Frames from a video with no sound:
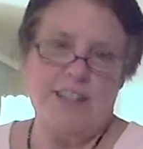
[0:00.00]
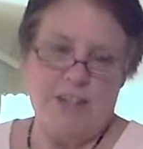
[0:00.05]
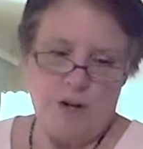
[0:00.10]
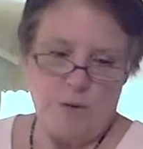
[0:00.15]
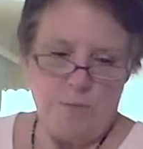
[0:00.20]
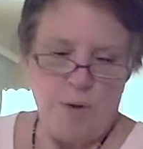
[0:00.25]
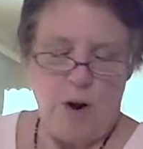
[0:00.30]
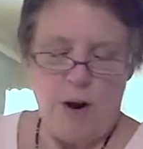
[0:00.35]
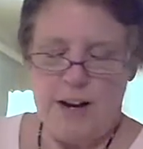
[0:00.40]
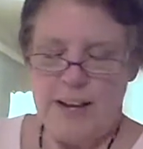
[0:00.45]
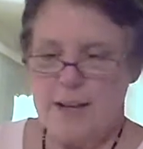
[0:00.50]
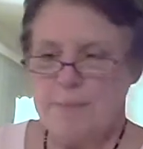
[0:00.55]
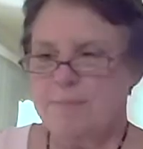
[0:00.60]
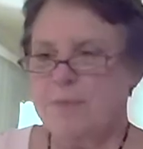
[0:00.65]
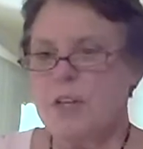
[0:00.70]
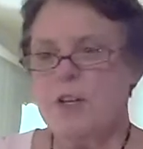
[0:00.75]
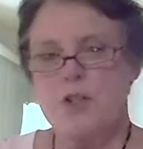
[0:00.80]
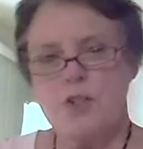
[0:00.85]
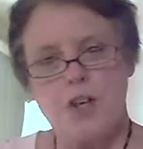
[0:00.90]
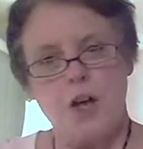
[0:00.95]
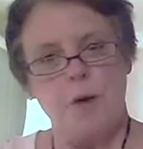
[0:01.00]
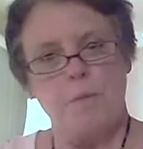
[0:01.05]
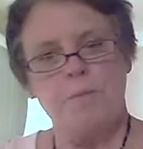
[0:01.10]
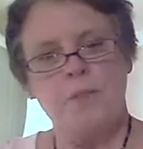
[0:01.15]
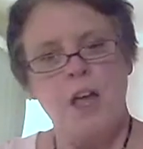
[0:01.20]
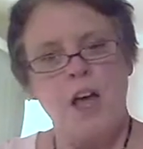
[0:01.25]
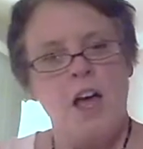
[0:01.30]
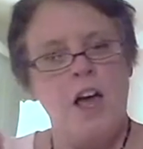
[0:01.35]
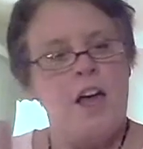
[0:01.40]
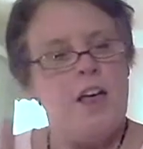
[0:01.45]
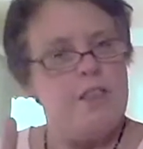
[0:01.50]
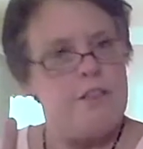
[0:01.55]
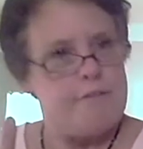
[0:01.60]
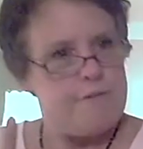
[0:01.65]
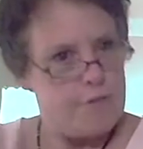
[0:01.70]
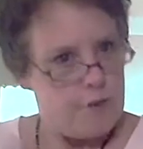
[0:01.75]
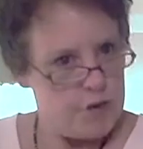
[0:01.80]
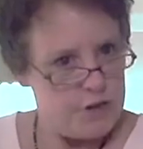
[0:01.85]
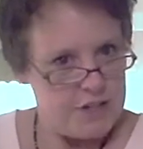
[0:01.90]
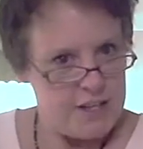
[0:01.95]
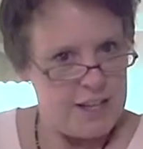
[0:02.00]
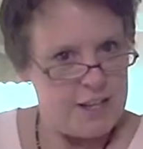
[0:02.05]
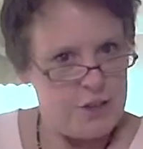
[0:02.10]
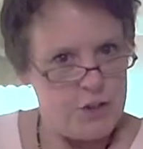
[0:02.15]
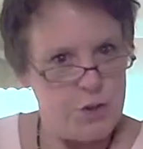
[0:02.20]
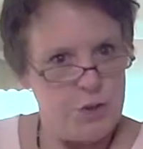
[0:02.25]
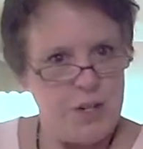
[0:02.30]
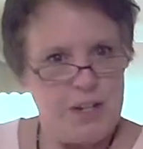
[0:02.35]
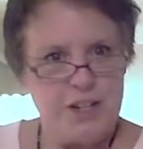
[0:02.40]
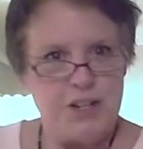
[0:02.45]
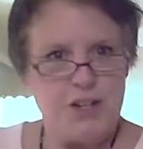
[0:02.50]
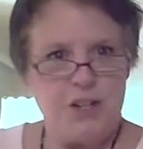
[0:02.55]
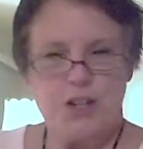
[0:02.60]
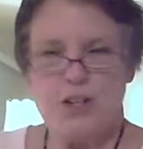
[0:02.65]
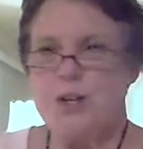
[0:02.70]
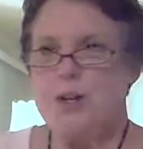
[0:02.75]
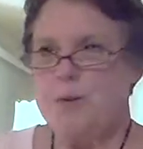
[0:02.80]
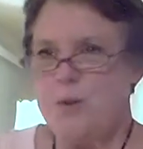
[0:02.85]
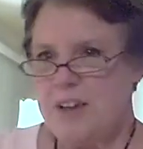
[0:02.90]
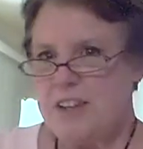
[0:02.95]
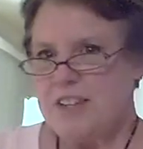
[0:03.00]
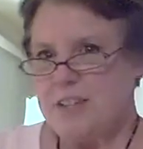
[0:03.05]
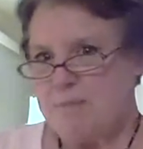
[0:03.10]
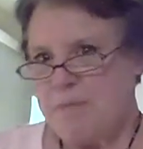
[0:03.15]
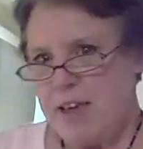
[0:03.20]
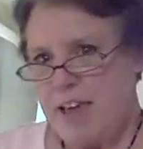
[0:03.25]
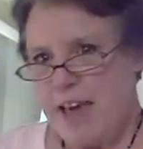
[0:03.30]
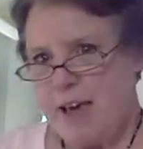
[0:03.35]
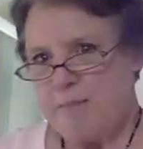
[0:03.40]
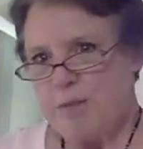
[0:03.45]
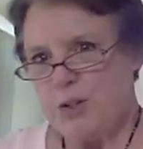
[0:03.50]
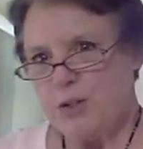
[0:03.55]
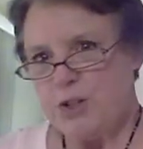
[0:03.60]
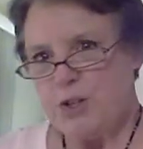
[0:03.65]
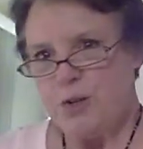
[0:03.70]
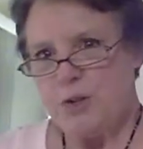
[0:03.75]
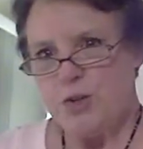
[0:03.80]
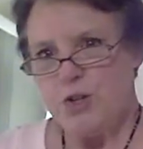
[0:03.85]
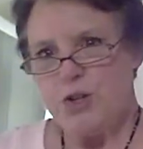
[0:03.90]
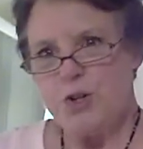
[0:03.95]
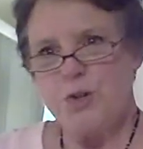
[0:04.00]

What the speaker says: a dinner party. So the first thing that you need to do is be able to